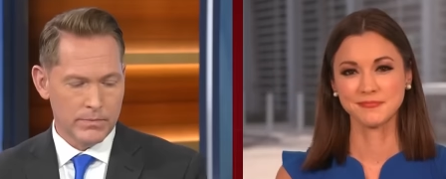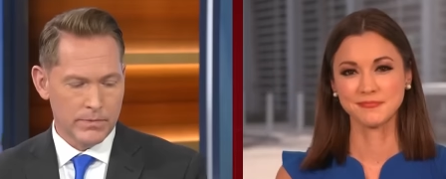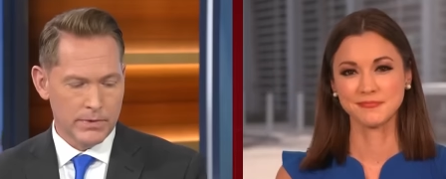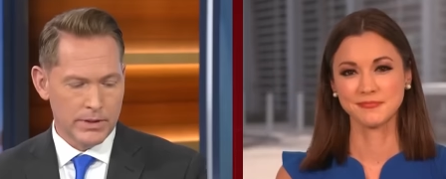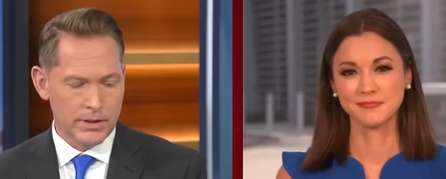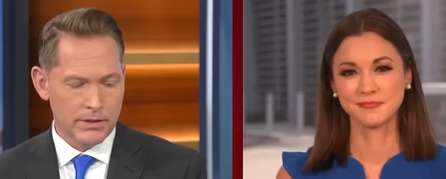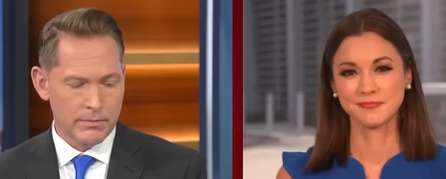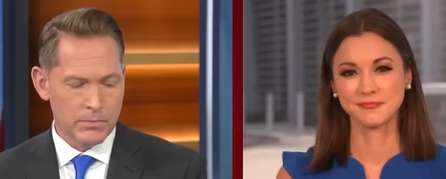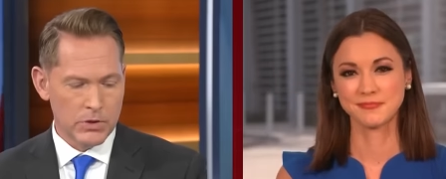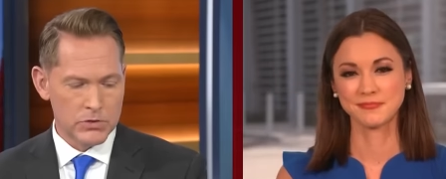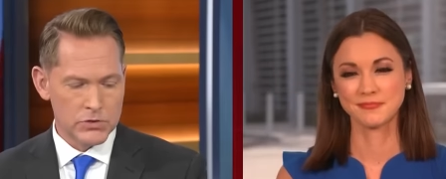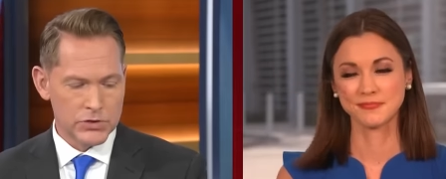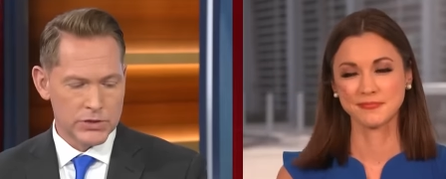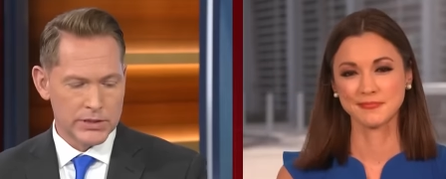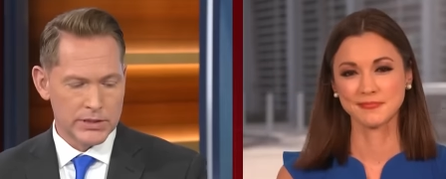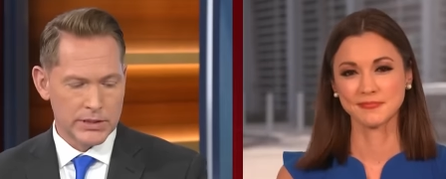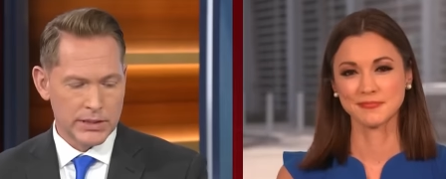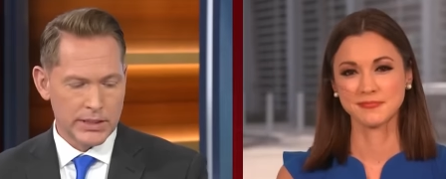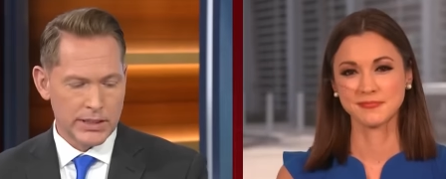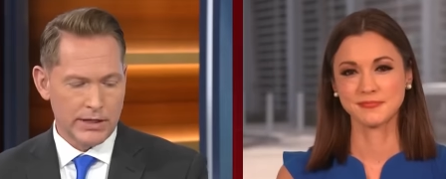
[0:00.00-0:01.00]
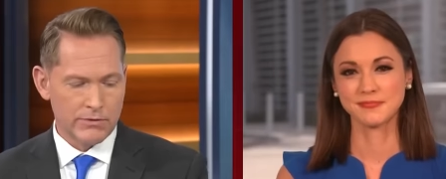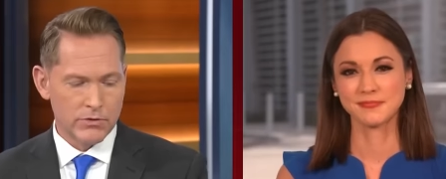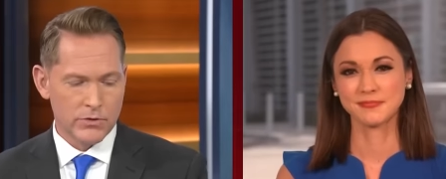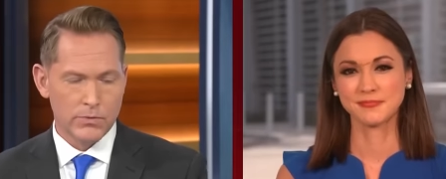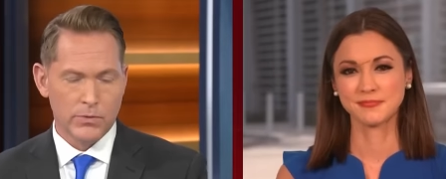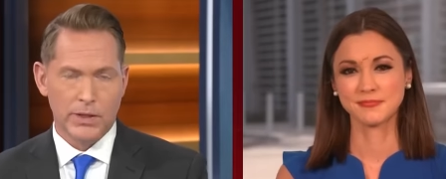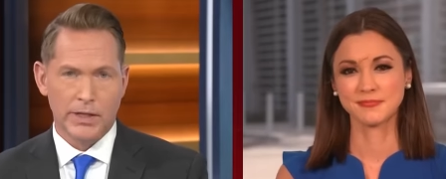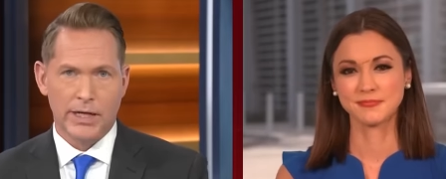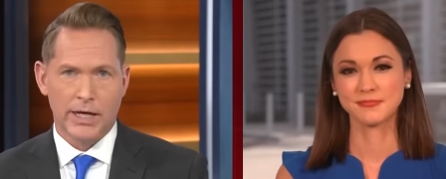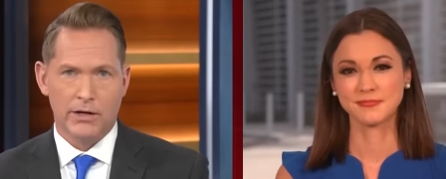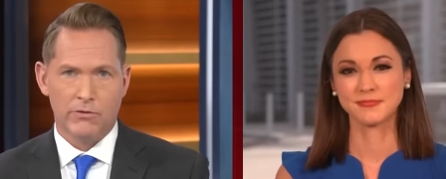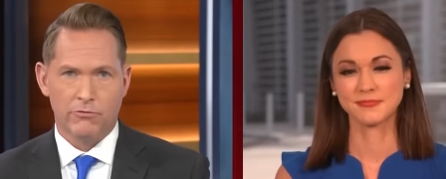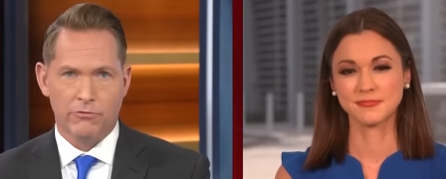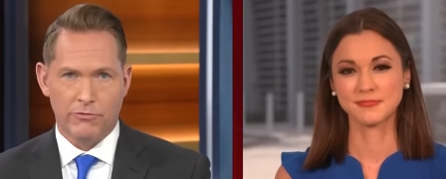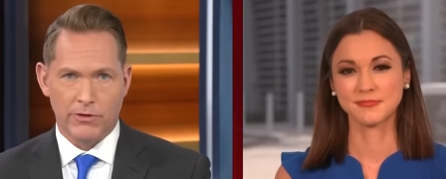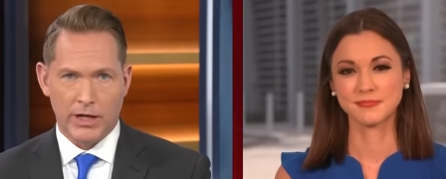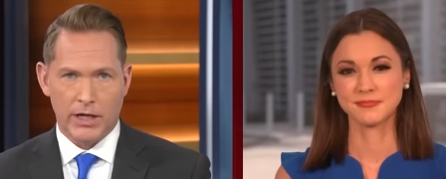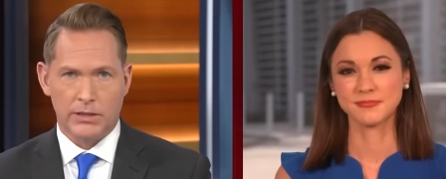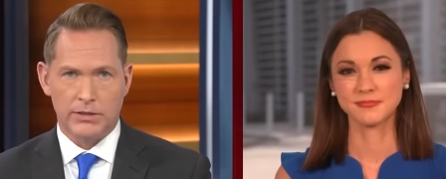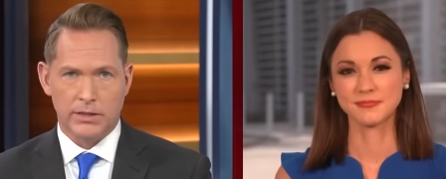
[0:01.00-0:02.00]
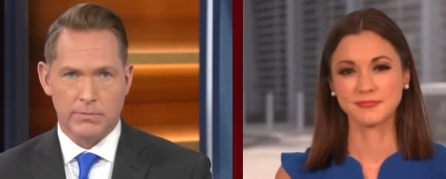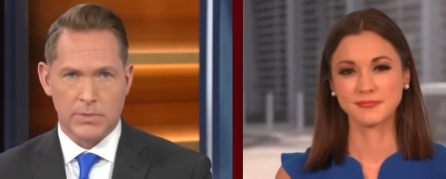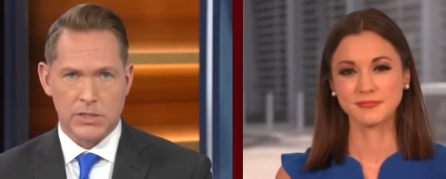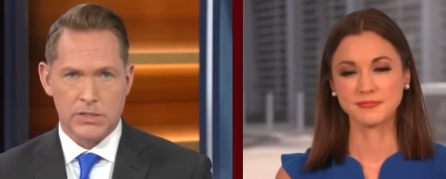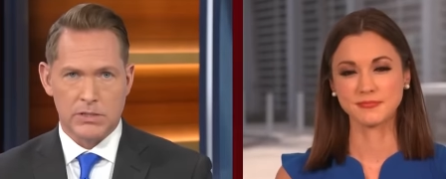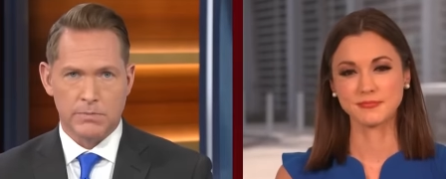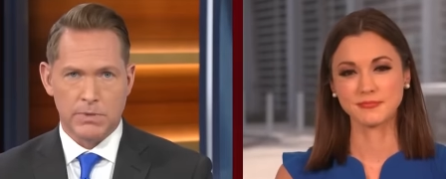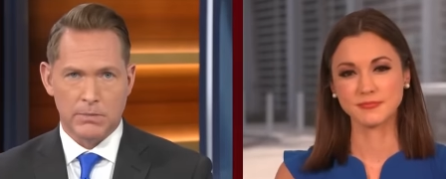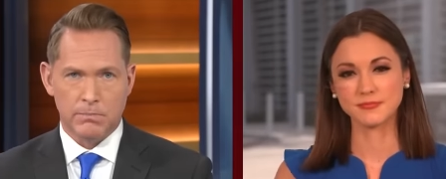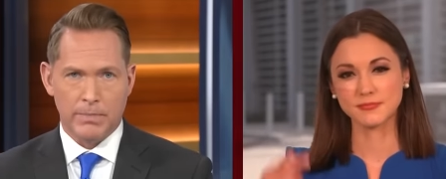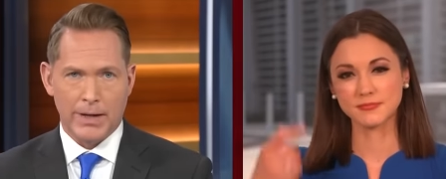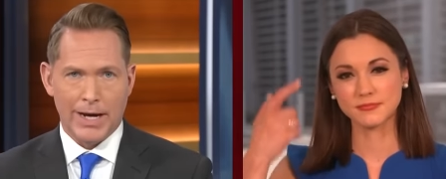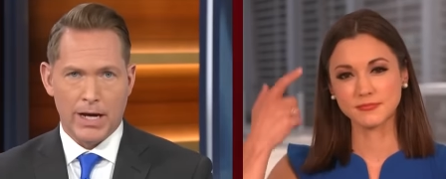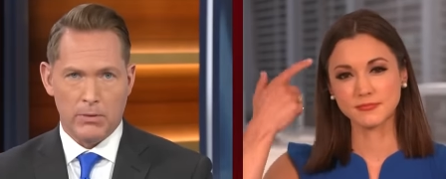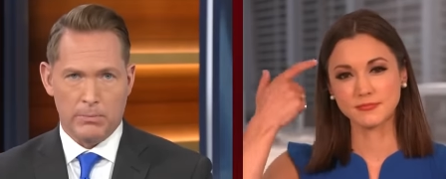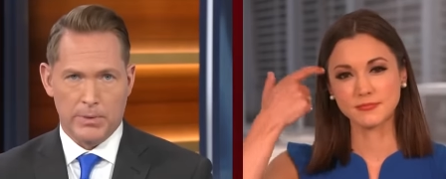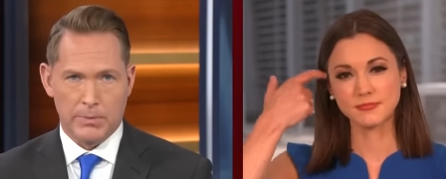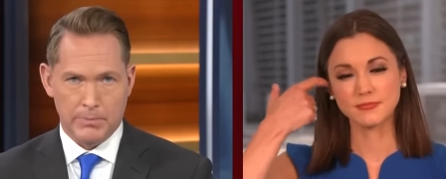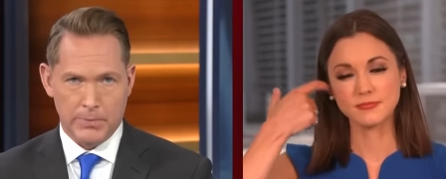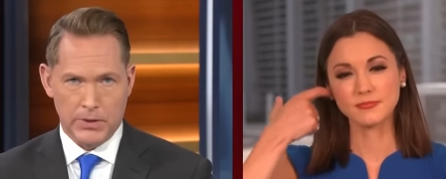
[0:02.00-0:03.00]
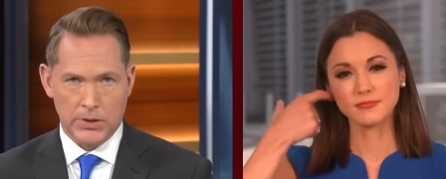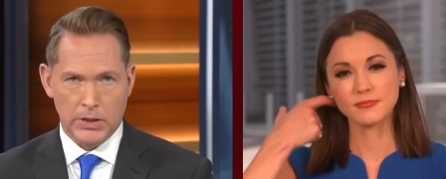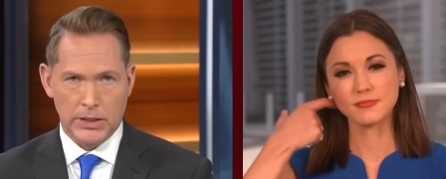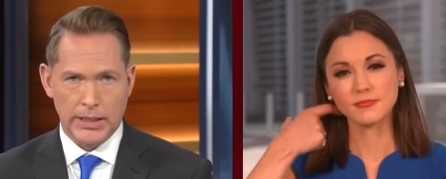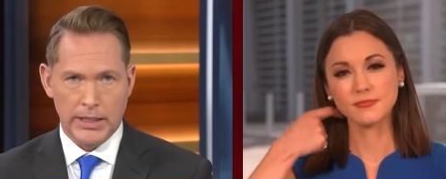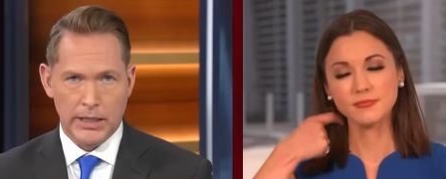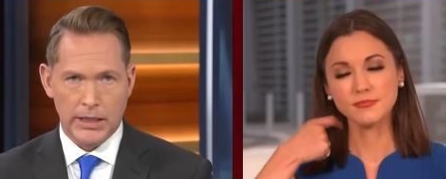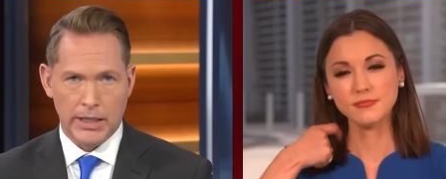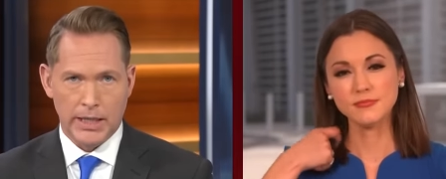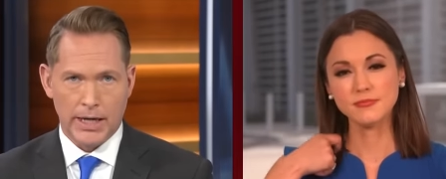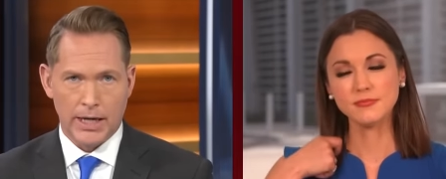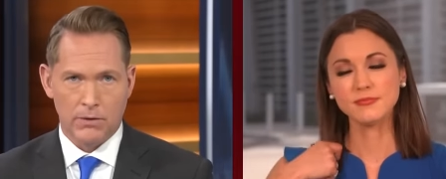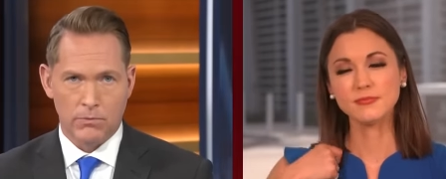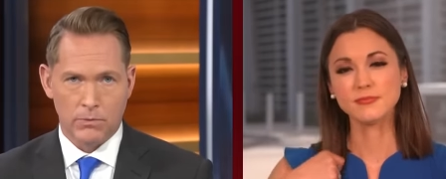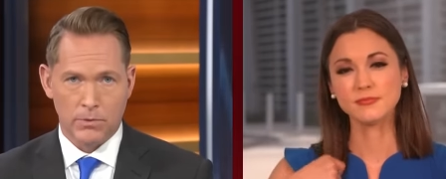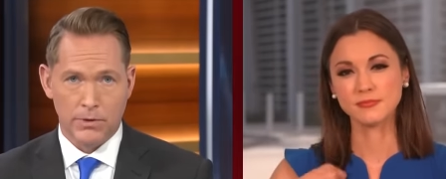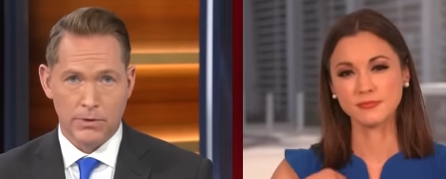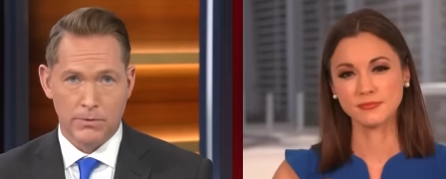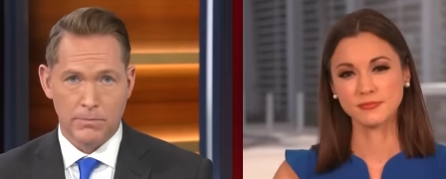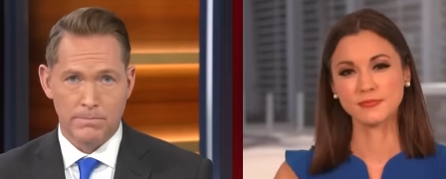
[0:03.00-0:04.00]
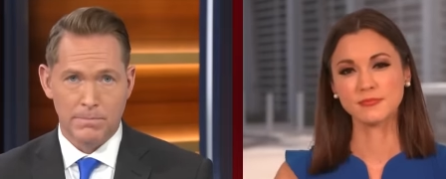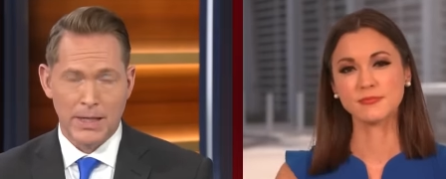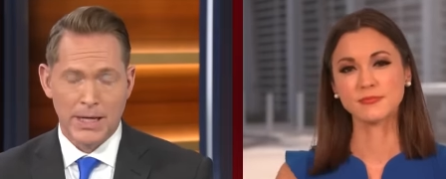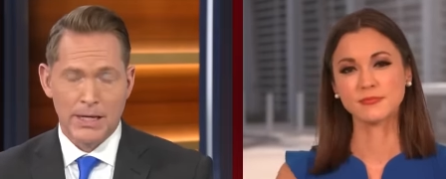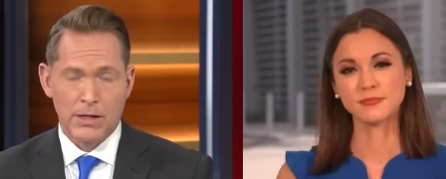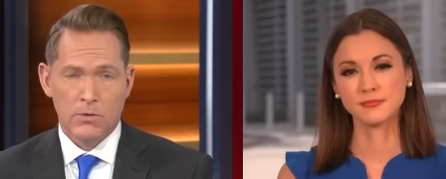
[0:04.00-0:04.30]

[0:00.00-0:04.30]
Speaker 1: the emotion that everyone had felt. It must have been palpable in that room.